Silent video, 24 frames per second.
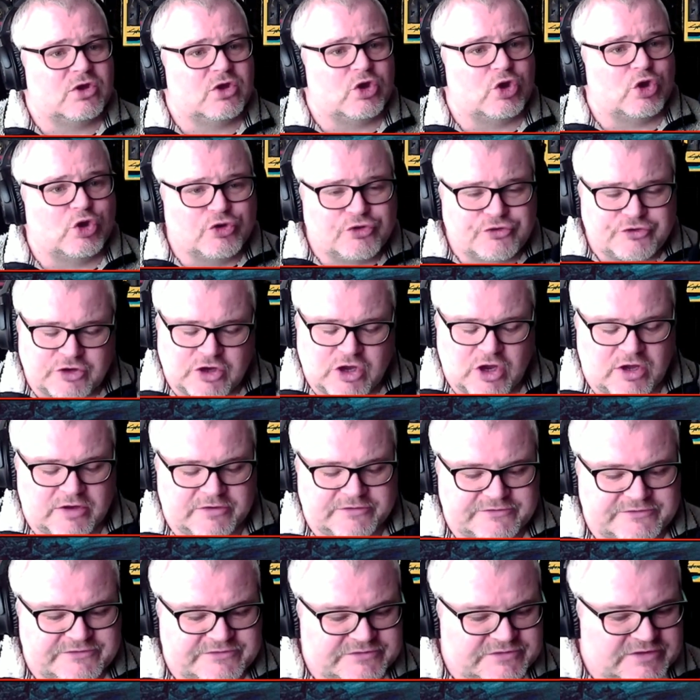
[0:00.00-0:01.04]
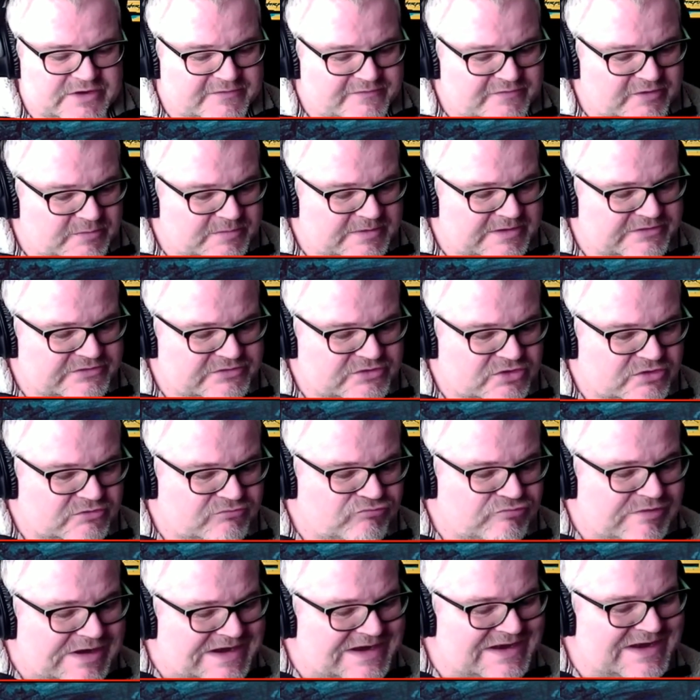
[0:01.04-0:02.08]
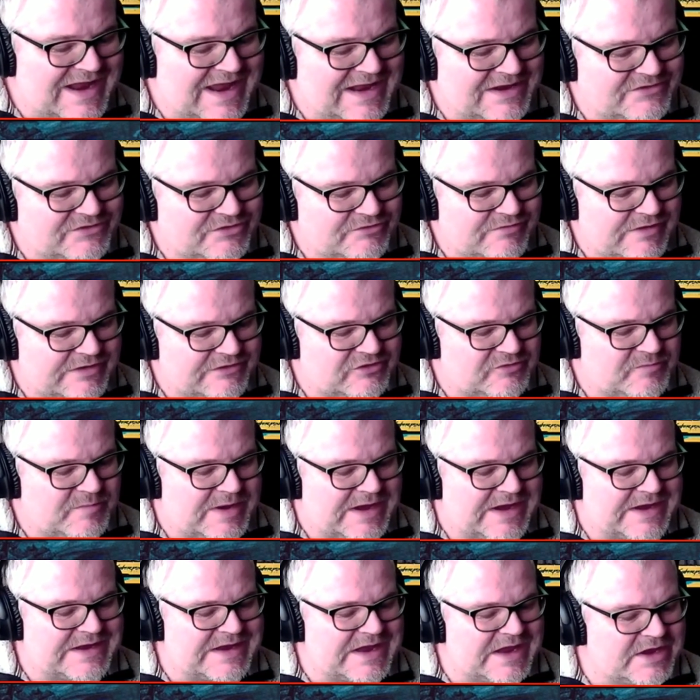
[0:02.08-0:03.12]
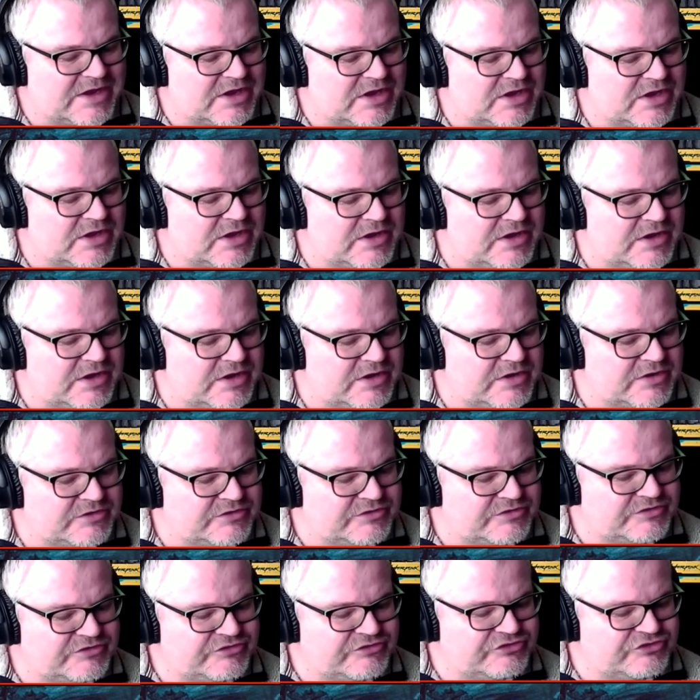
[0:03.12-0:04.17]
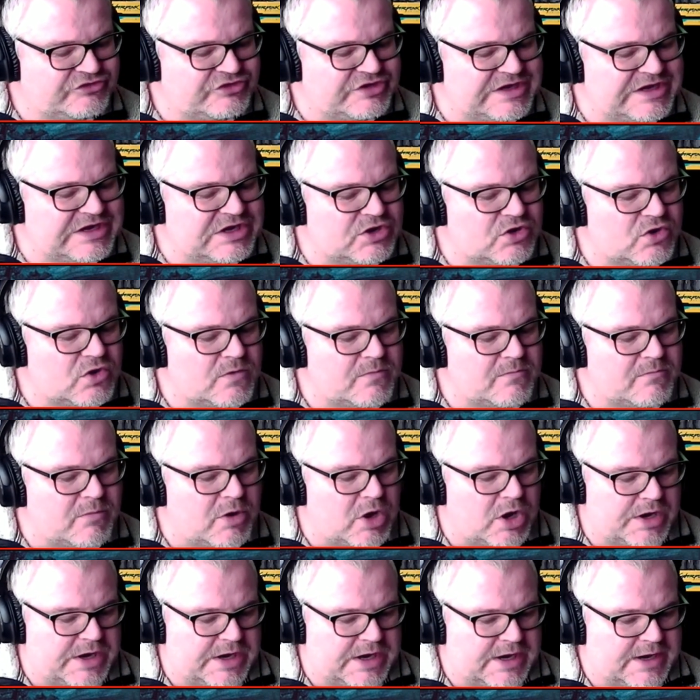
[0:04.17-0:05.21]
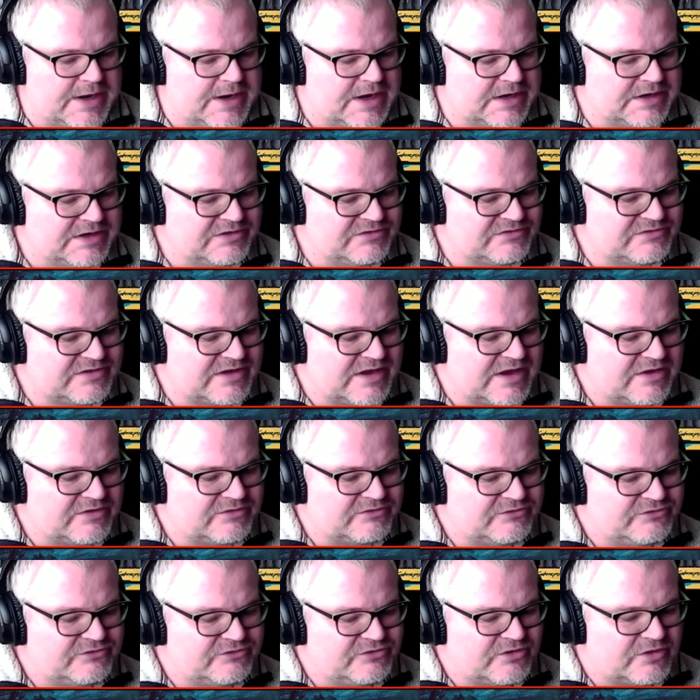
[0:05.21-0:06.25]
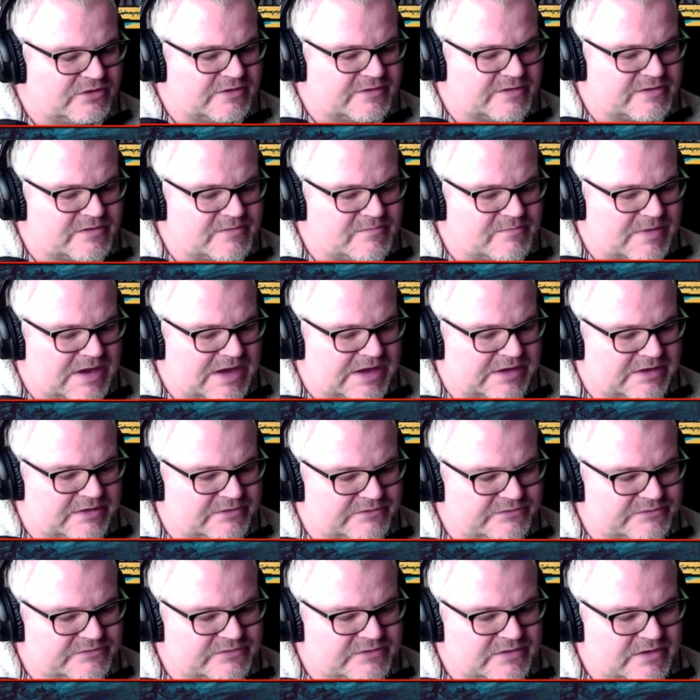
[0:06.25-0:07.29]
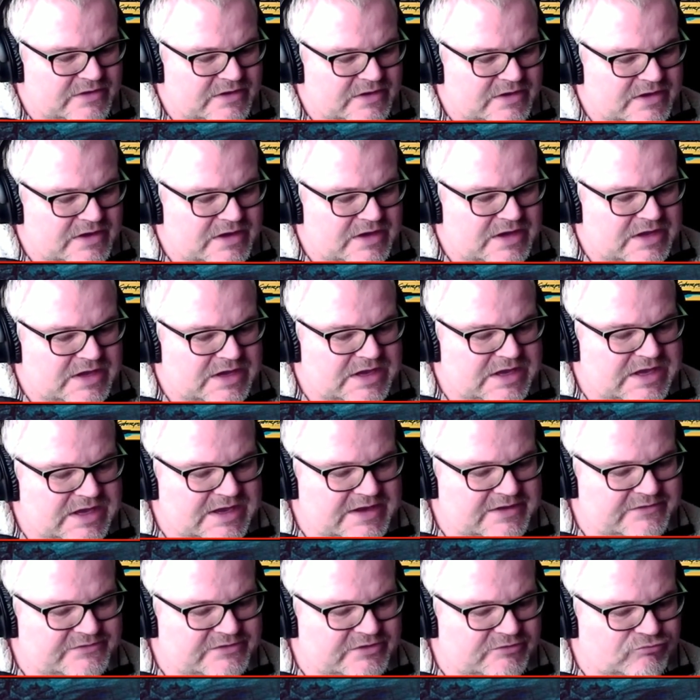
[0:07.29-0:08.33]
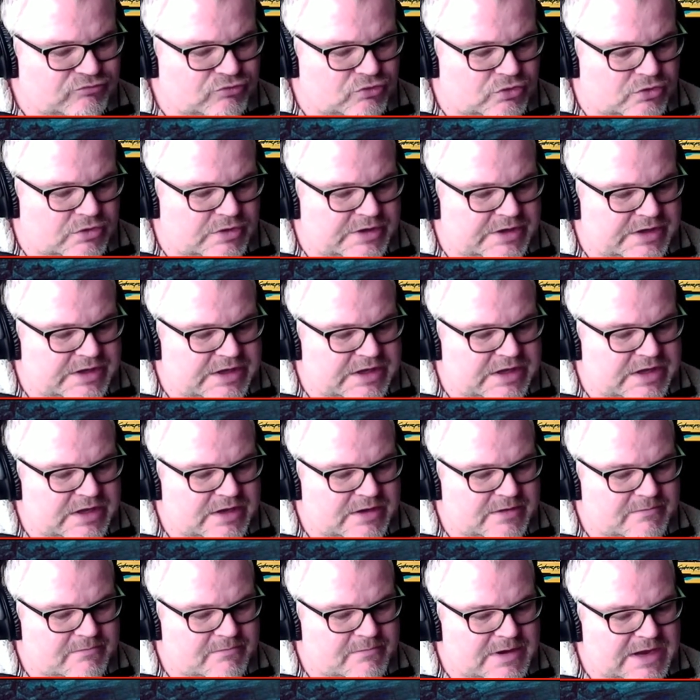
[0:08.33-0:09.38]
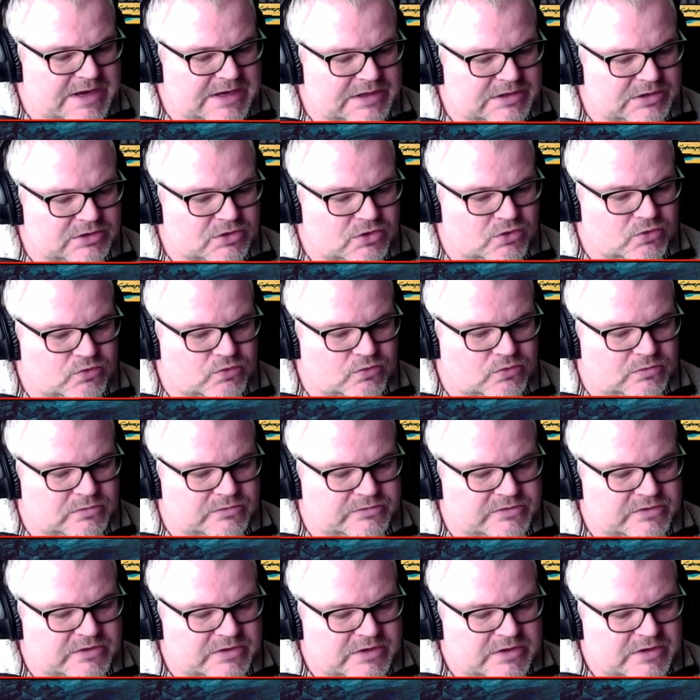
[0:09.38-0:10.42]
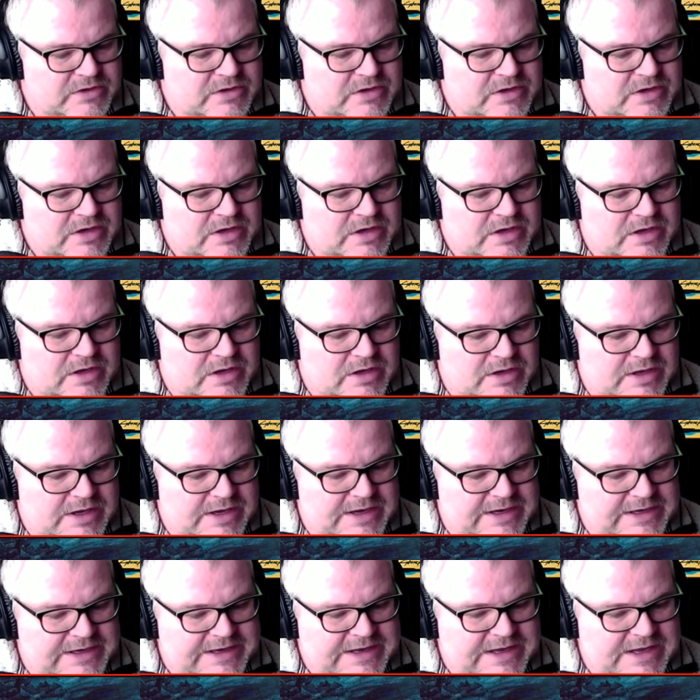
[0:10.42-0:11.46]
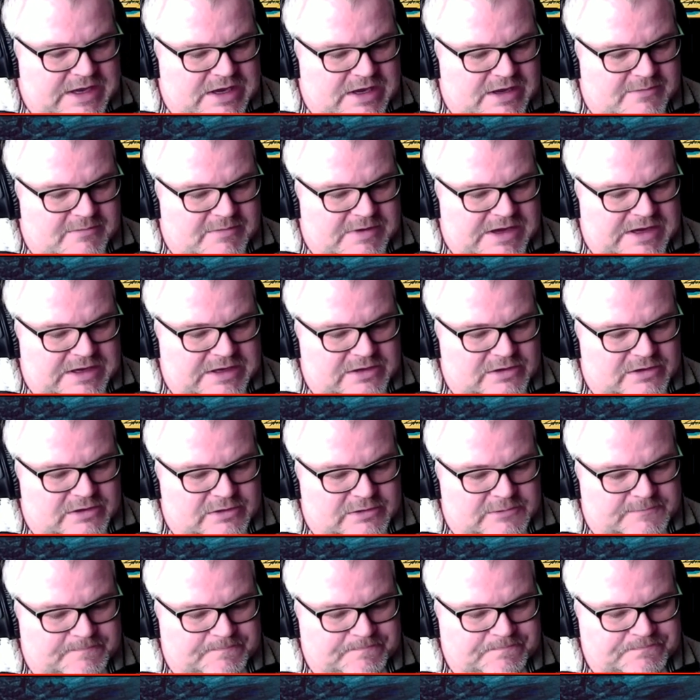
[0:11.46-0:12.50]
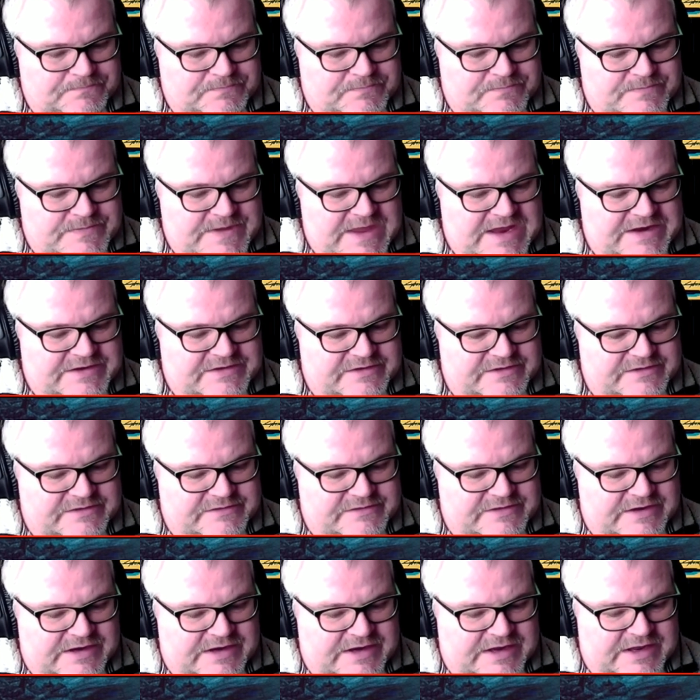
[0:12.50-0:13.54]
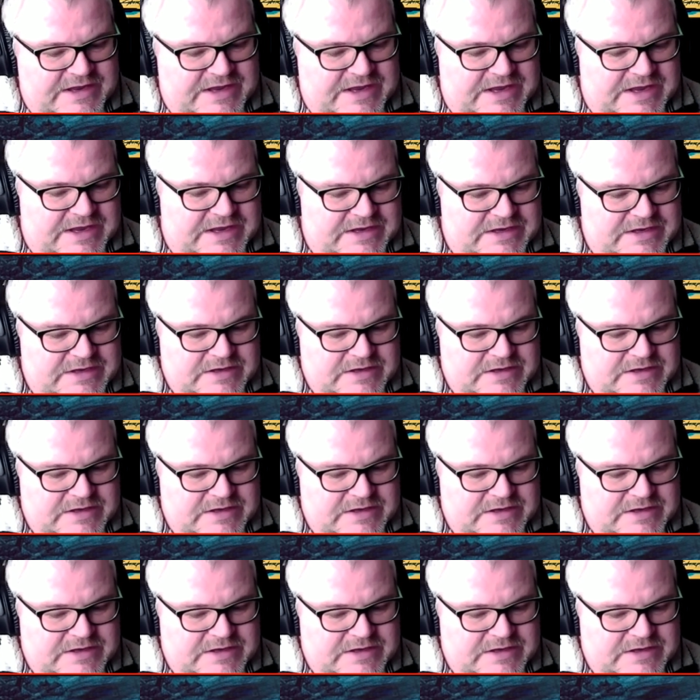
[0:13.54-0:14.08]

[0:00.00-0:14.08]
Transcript: Undergods, a film that is written and directed by Chino Moyer, and it stars Jonathan Myers, Geza Rohig, Michael Gould, Hayley Carmichael, Ned Denehy,